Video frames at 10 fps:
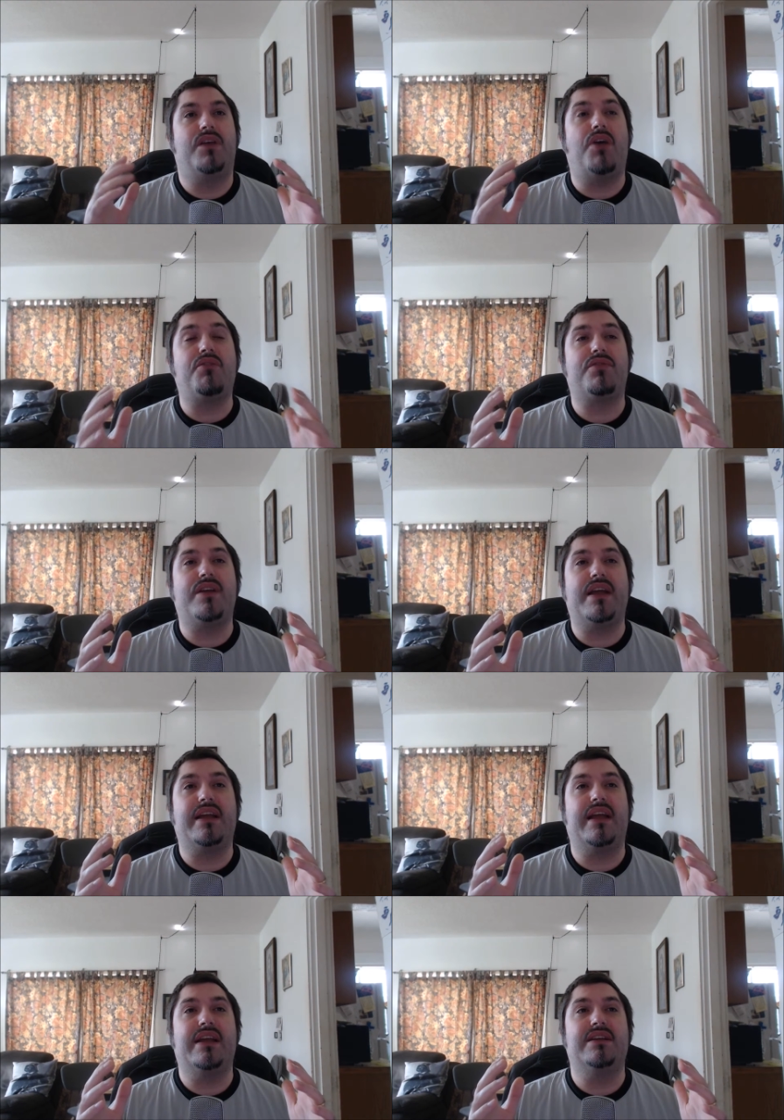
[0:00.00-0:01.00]
other thing
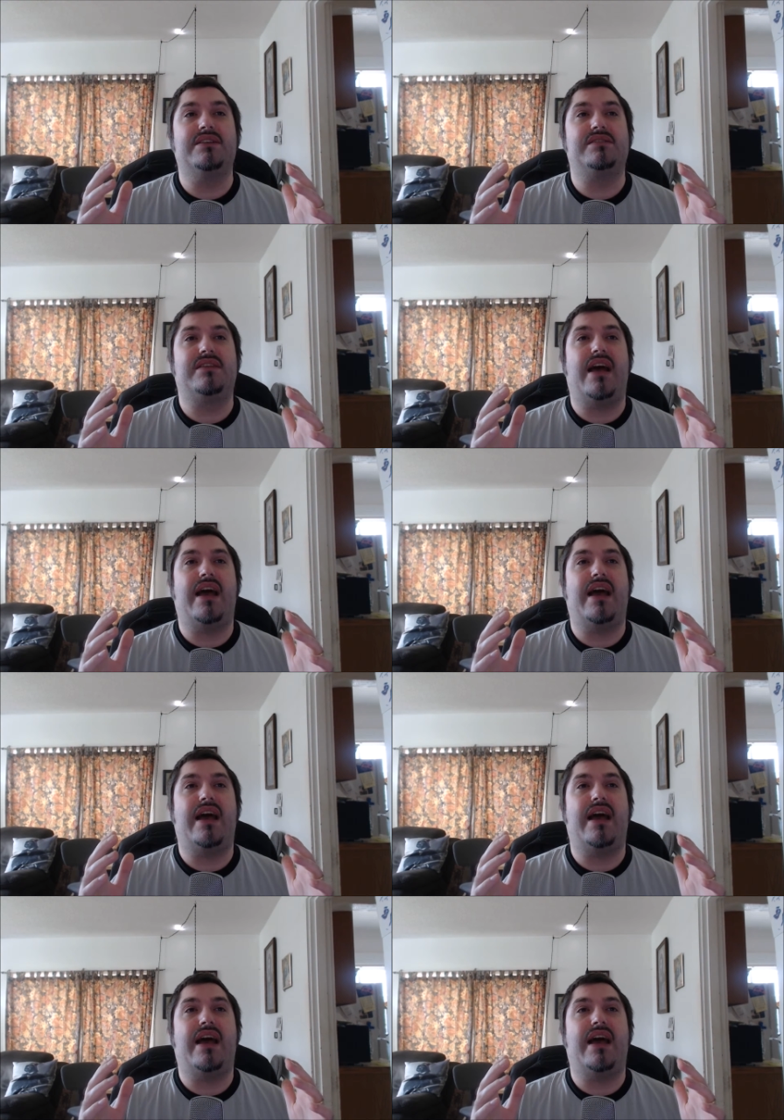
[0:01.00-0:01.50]
is that